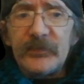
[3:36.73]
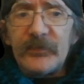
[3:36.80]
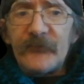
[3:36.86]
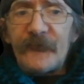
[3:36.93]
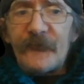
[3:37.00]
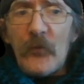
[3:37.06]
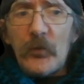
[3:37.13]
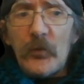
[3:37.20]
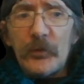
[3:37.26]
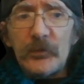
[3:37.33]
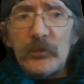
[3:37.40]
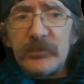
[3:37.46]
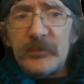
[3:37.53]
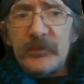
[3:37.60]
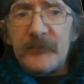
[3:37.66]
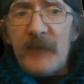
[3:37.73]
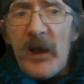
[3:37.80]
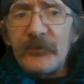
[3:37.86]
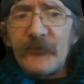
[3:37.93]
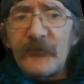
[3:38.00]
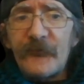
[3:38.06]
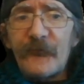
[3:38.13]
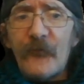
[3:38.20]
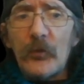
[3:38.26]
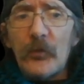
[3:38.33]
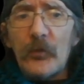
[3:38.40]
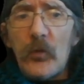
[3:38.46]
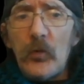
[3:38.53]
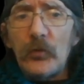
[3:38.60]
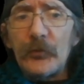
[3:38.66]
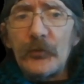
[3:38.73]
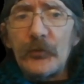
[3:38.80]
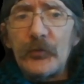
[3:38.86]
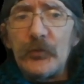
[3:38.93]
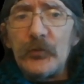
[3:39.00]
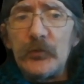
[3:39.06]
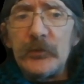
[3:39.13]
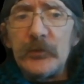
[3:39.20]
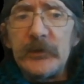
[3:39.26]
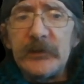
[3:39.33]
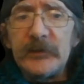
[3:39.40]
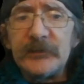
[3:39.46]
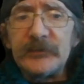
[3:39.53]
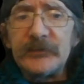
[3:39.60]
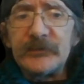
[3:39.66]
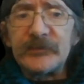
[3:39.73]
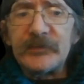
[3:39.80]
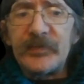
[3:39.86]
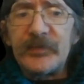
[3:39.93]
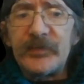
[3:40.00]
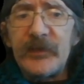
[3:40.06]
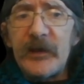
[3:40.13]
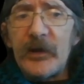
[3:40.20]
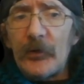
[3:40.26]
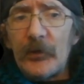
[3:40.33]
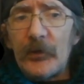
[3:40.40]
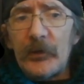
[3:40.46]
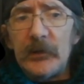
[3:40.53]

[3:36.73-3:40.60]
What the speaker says: the minor fort holder who is there.